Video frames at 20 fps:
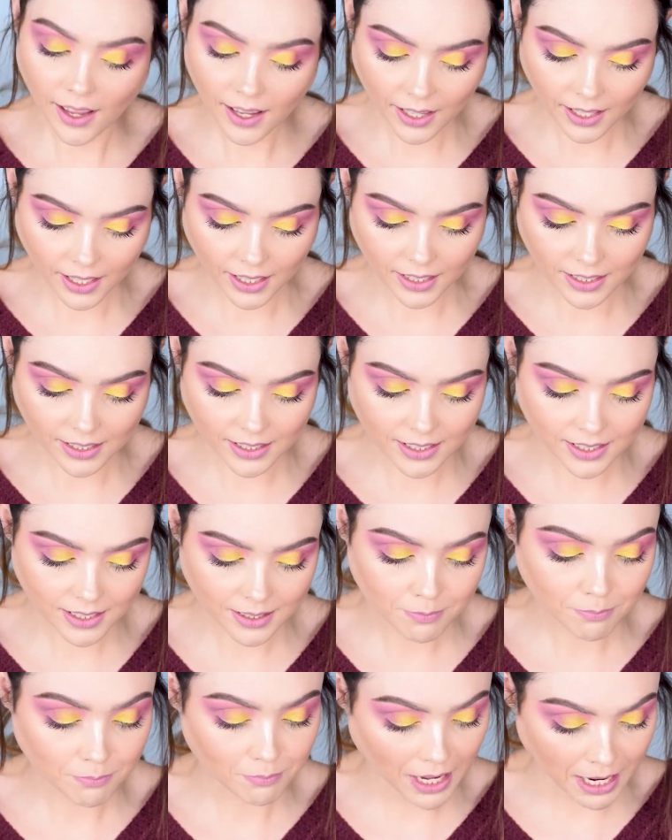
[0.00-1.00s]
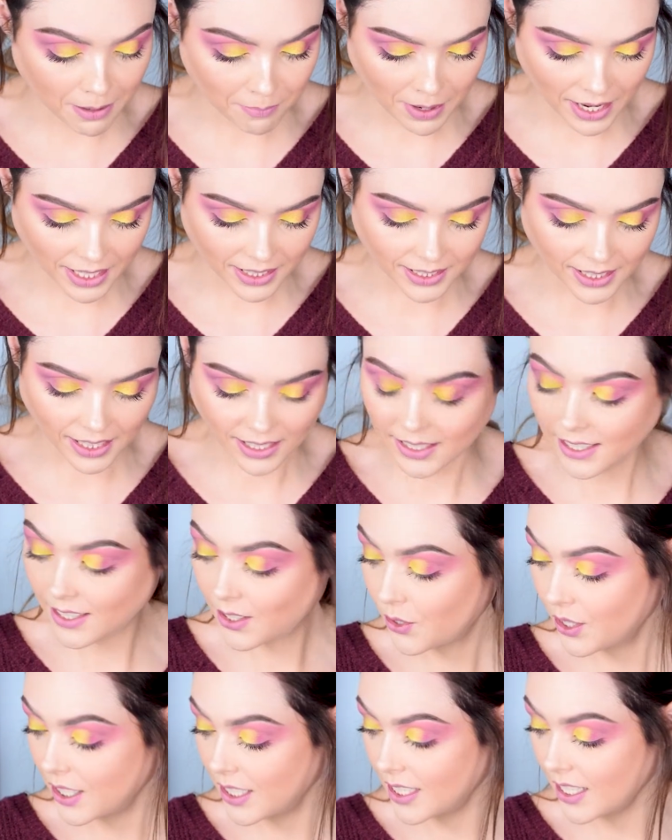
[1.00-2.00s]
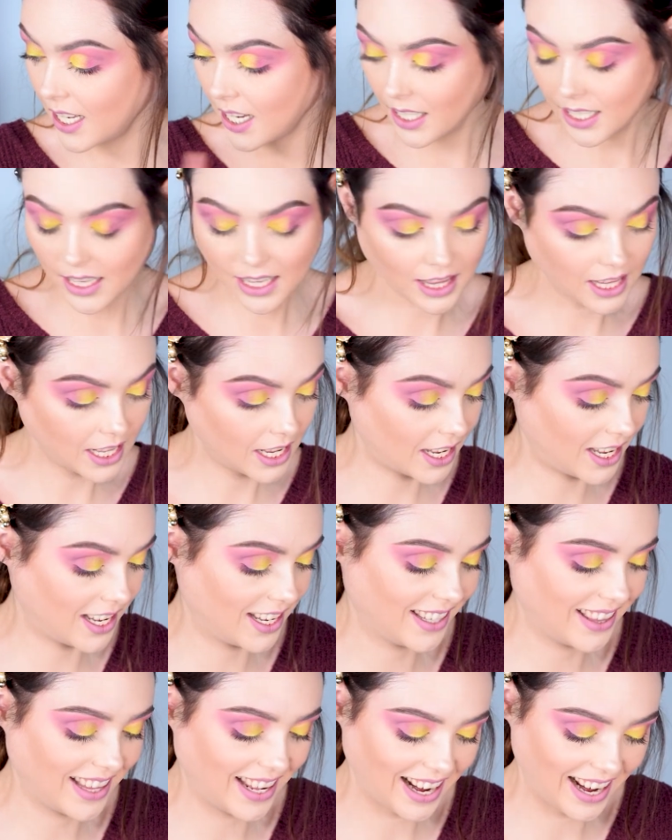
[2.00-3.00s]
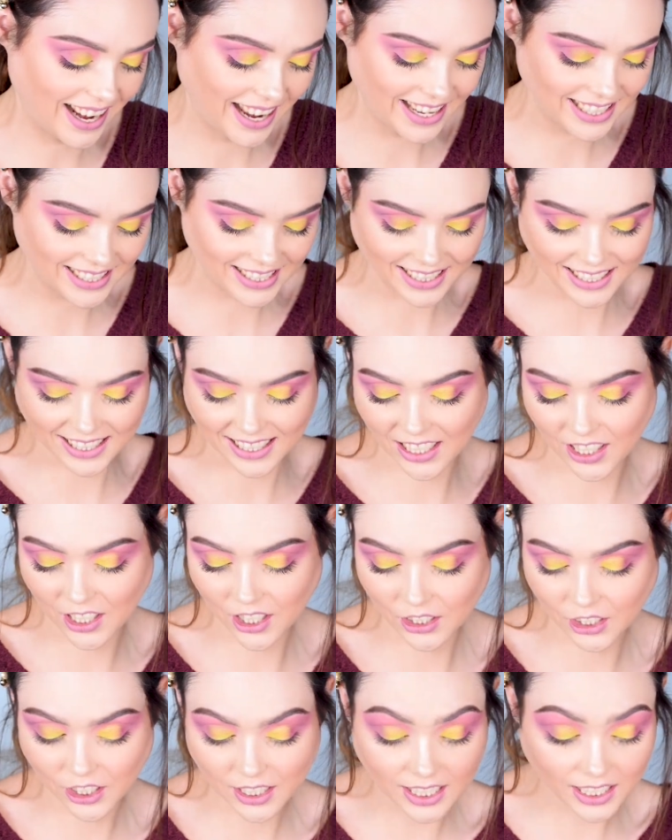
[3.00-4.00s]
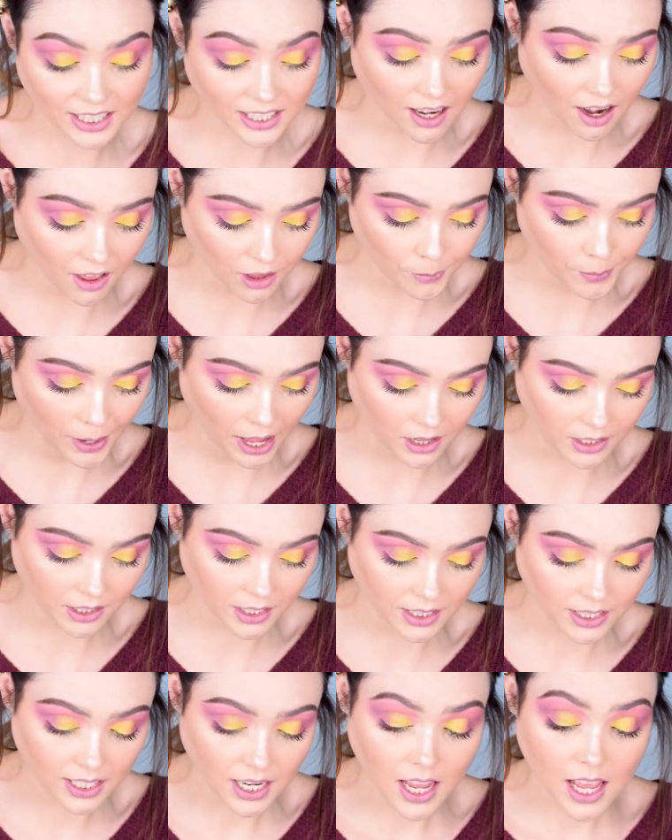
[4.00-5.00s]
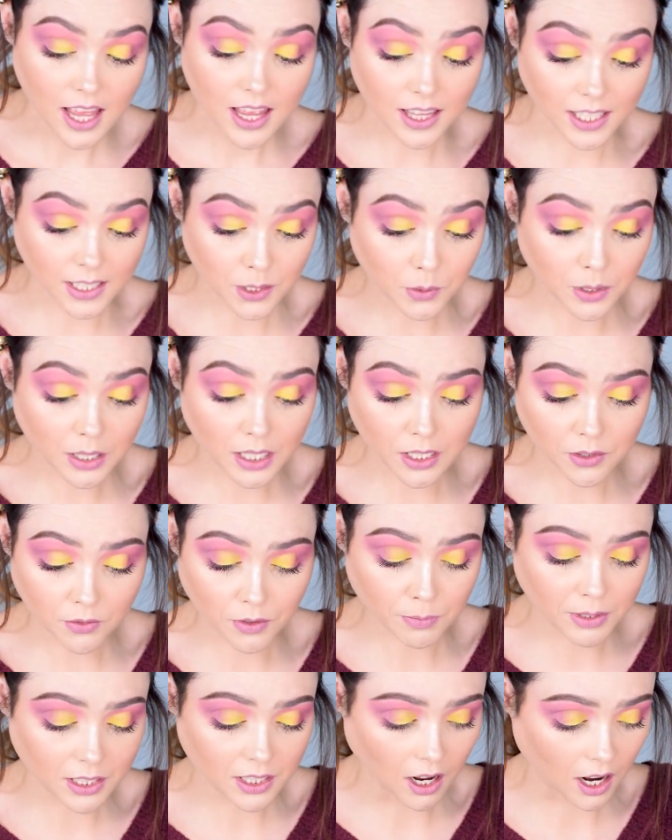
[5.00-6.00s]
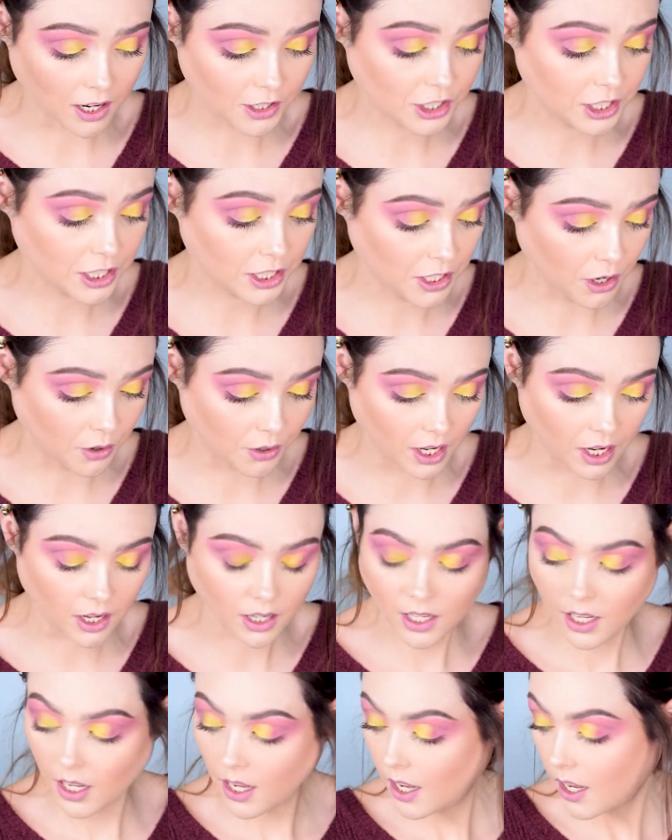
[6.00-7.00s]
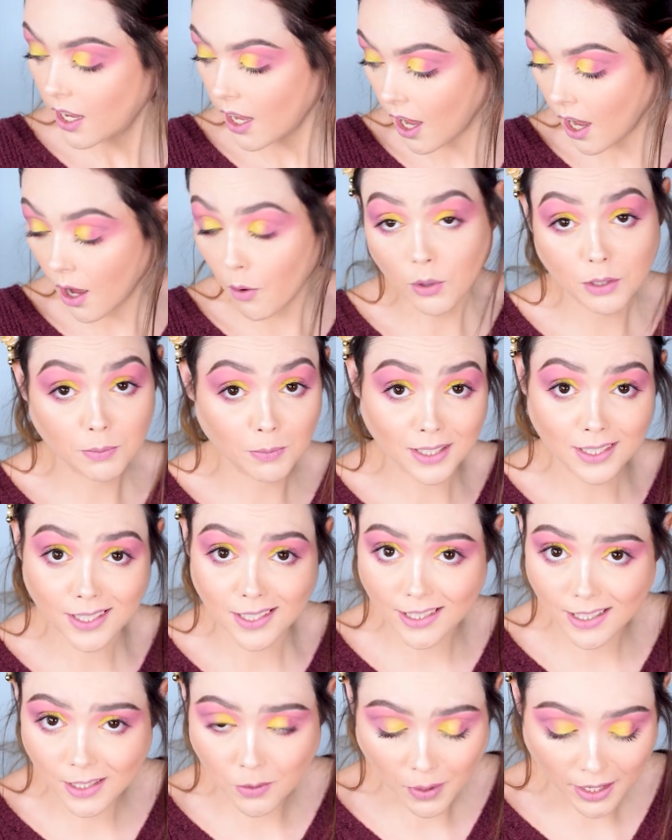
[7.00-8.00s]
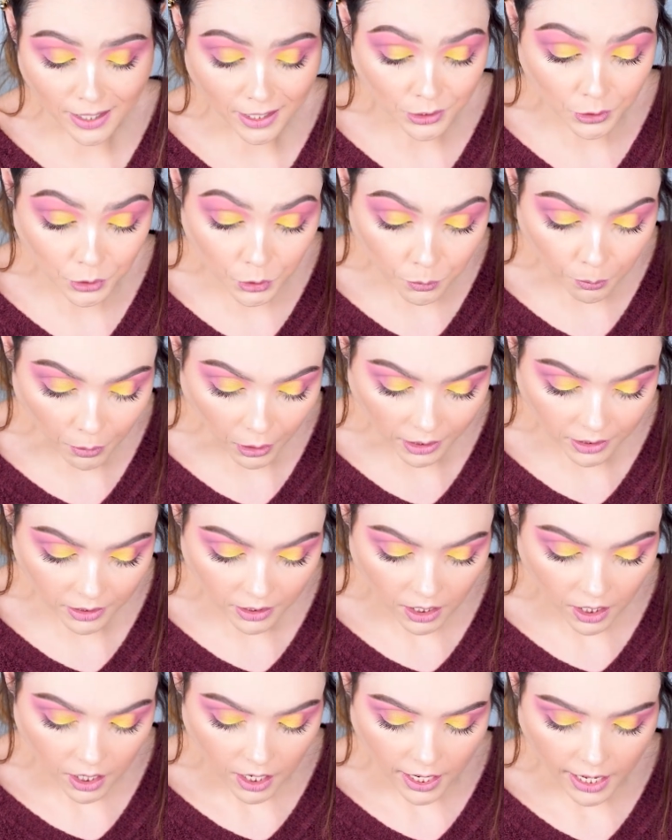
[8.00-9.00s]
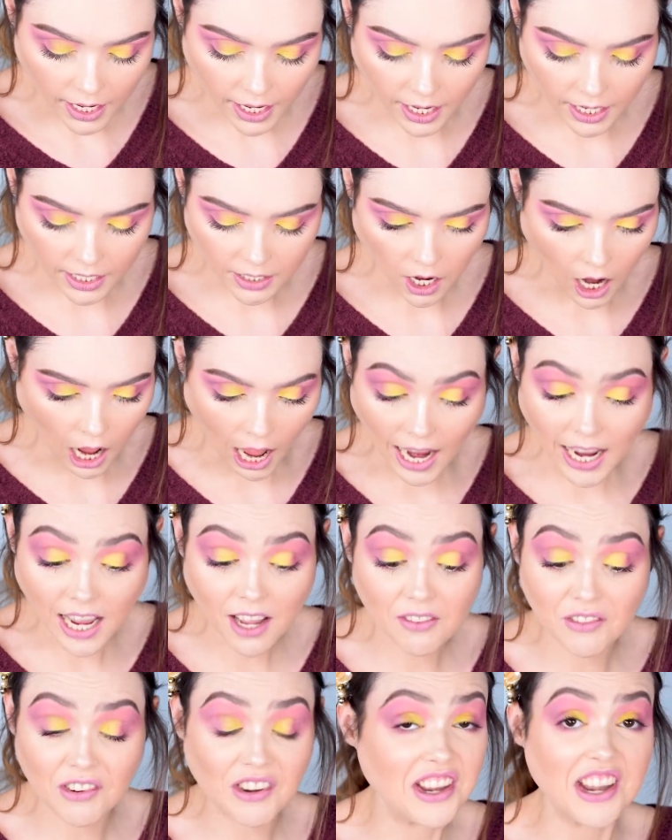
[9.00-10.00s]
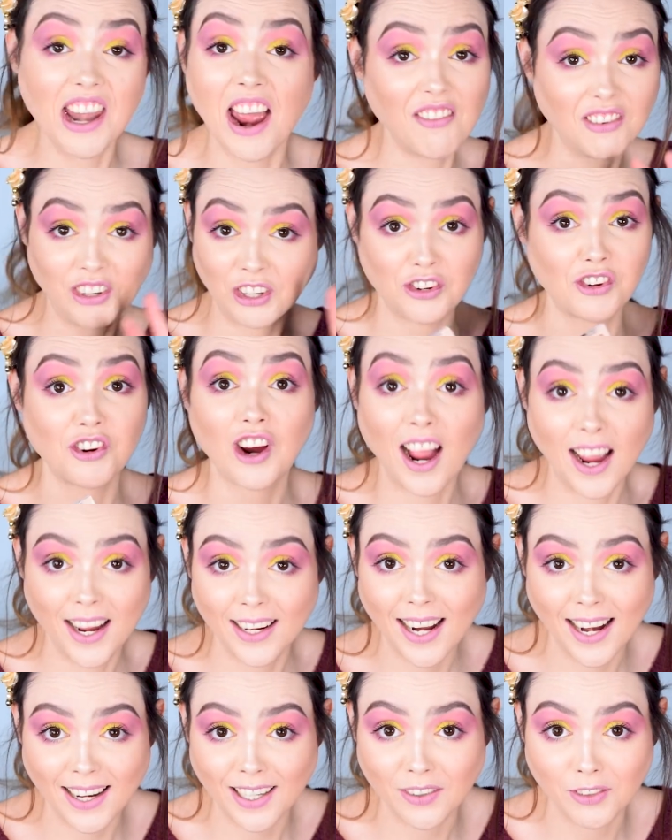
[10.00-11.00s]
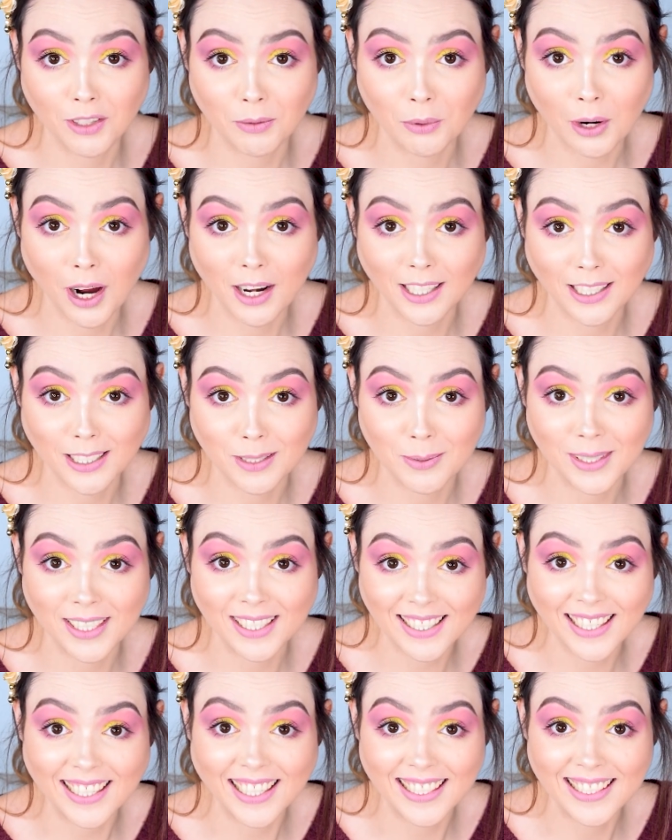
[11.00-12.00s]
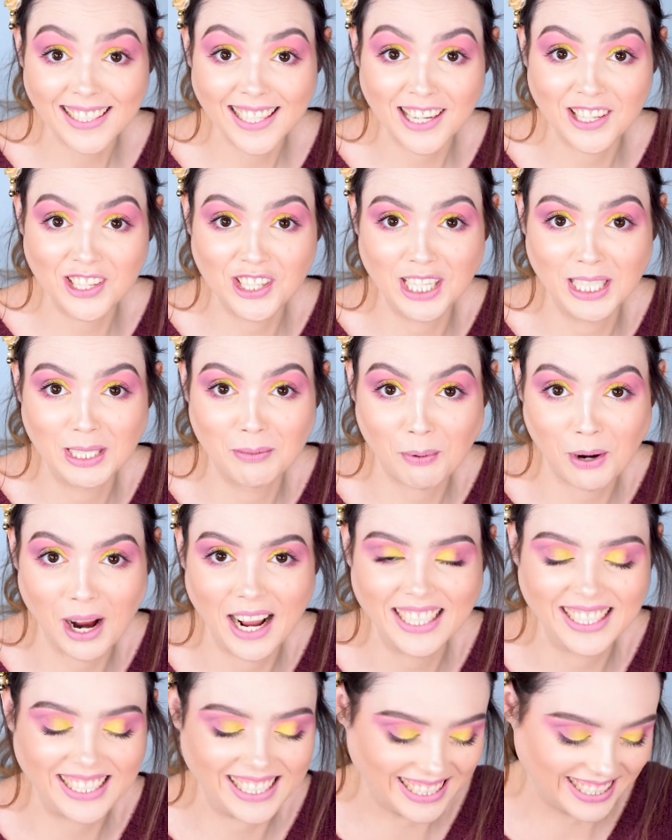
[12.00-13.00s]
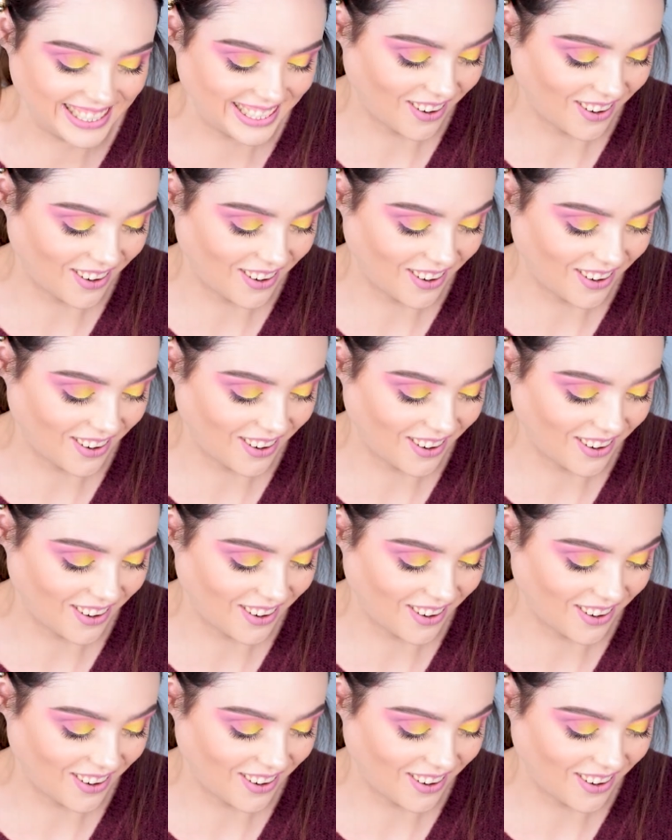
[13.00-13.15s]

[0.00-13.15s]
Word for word: And it makes sense. So the second thing that I see in here, it looks like another palette. This one is from Natasha Denona, uh, which makes sense. That's why I got the coupon. And I have never tried any of her products because like I said, she's pricey.